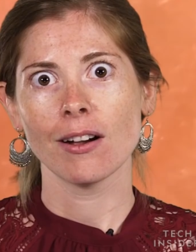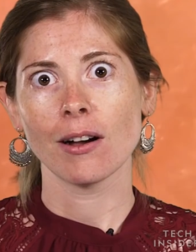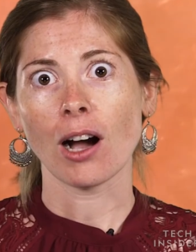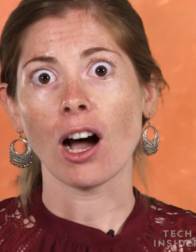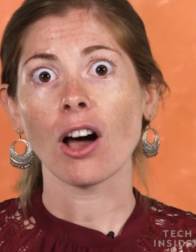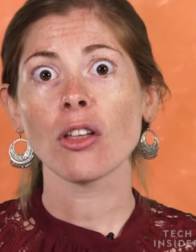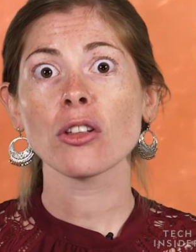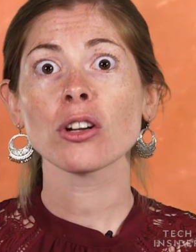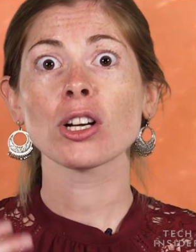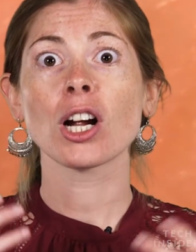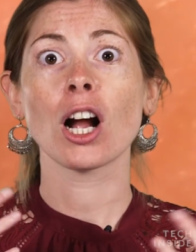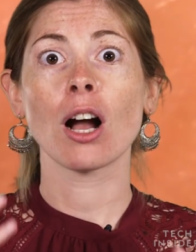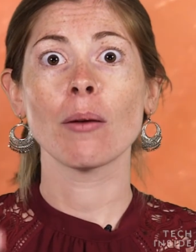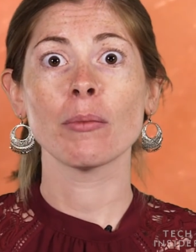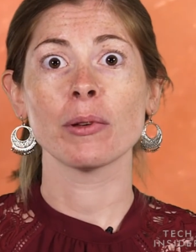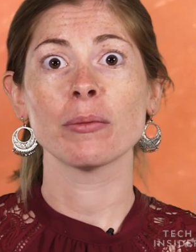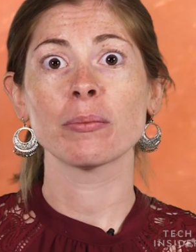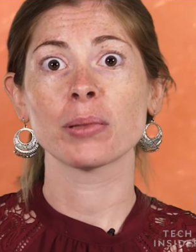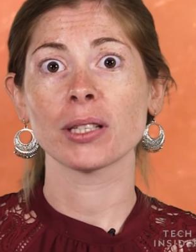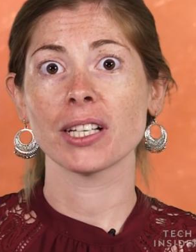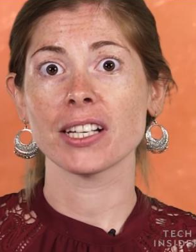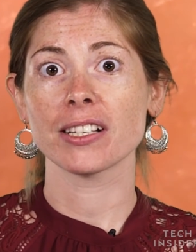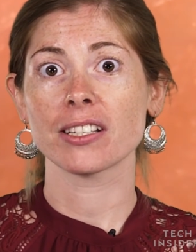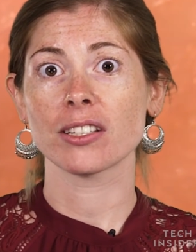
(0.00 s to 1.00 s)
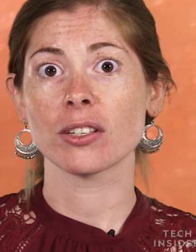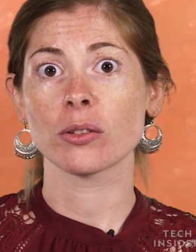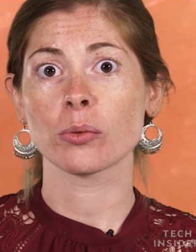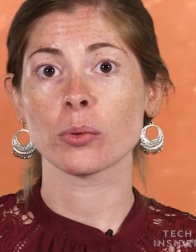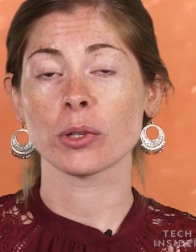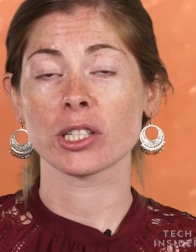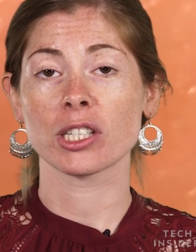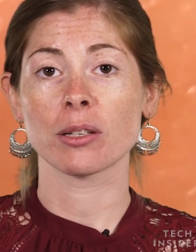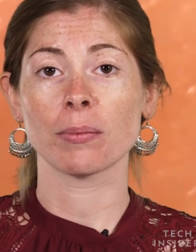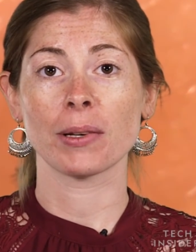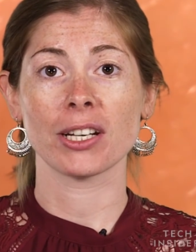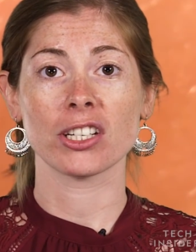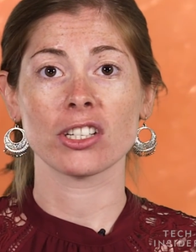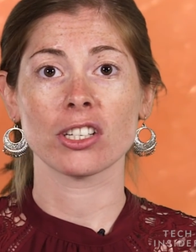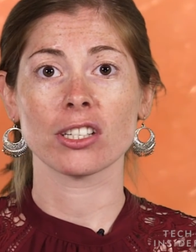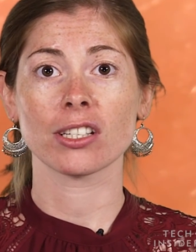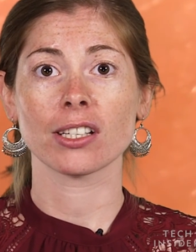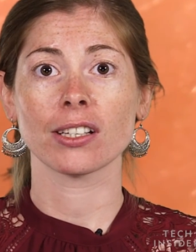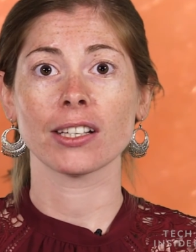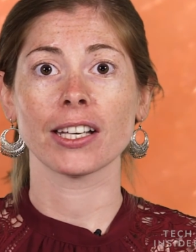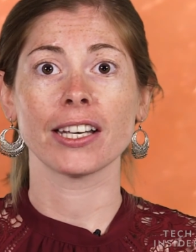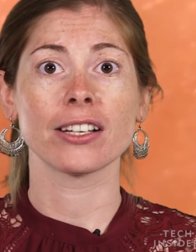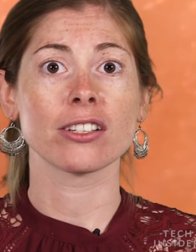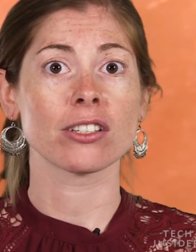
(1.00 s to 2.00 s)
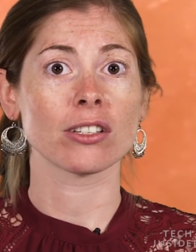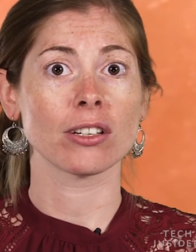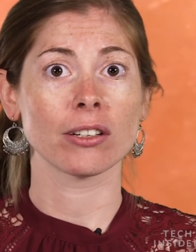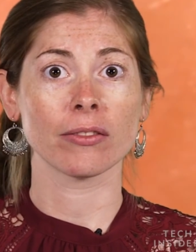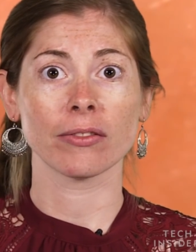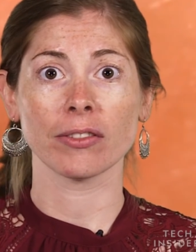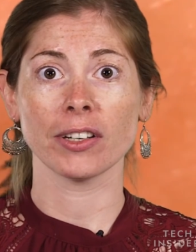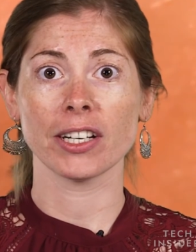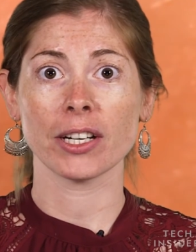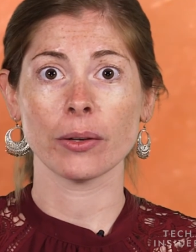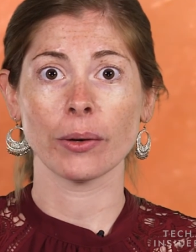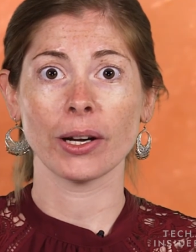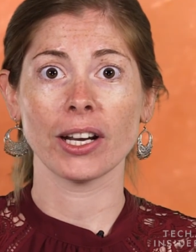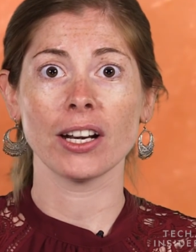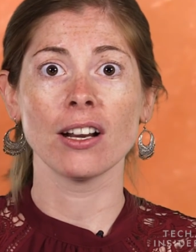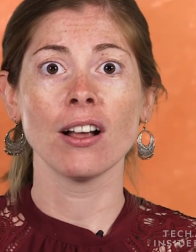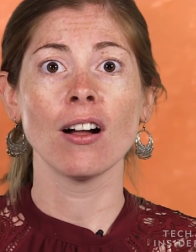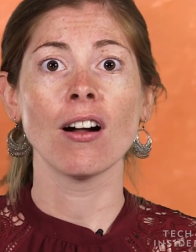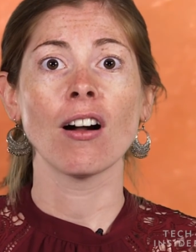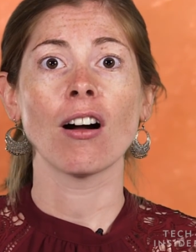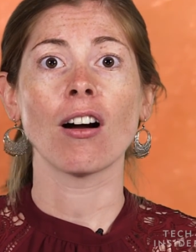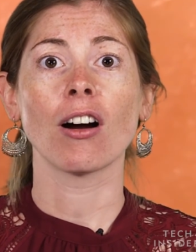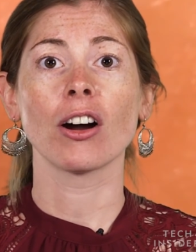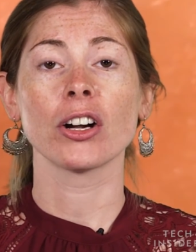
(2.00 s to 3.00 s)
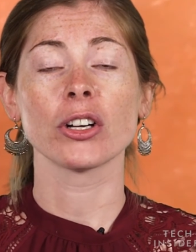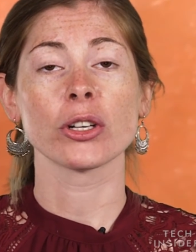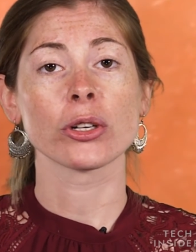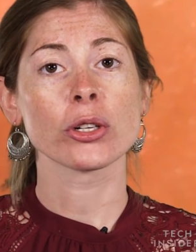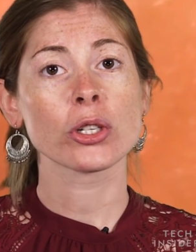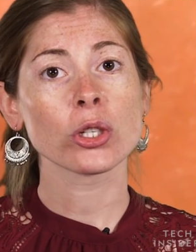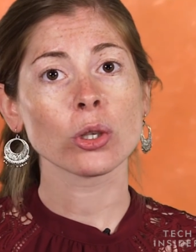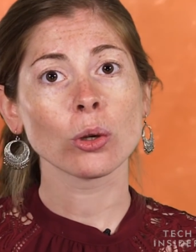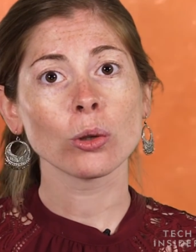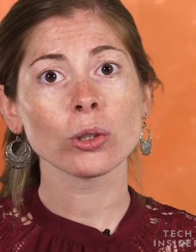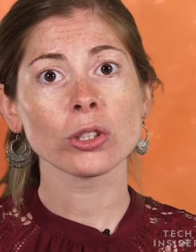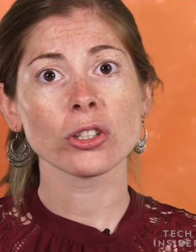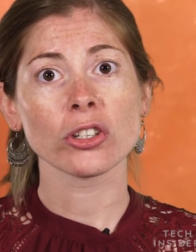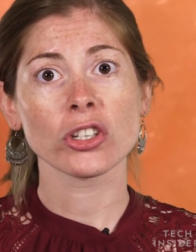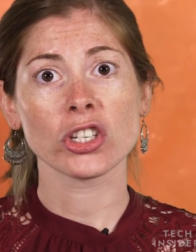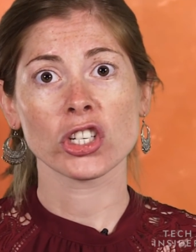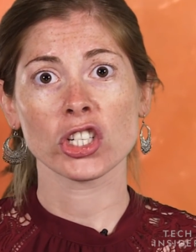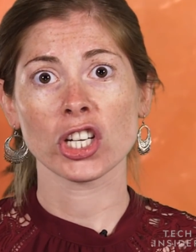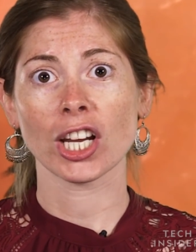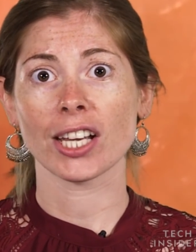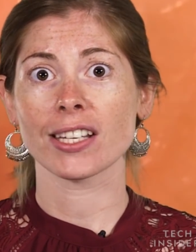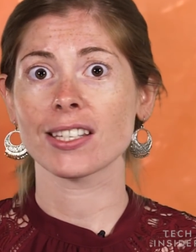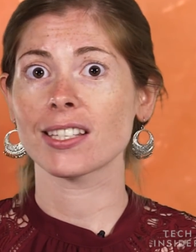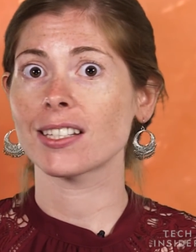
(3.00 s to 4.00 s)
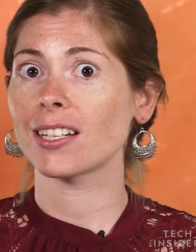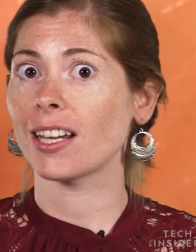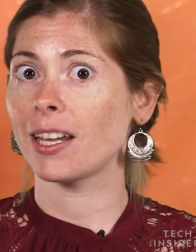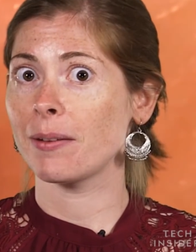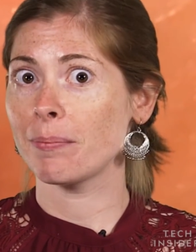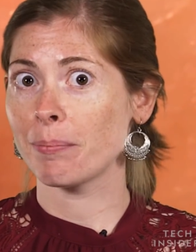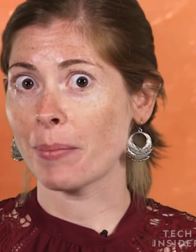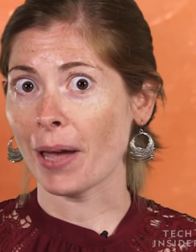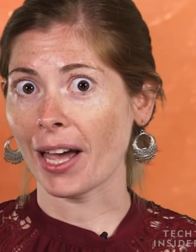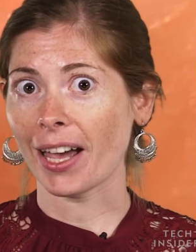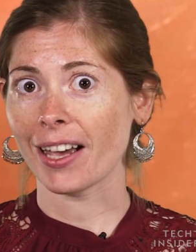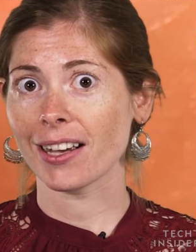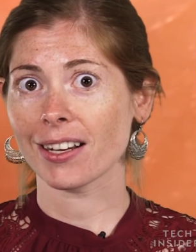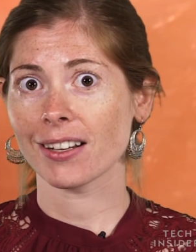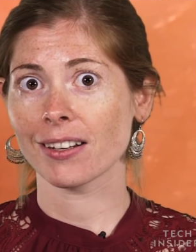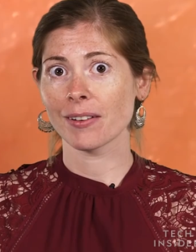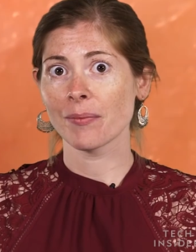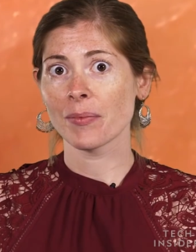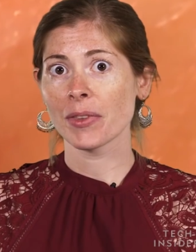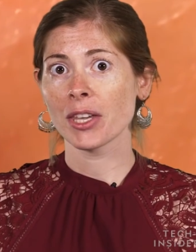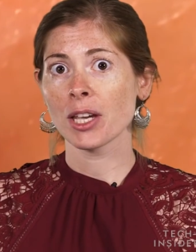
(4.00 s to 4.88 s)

Other common places where sebaceous glands are frequent are your shoulders, chest, and back.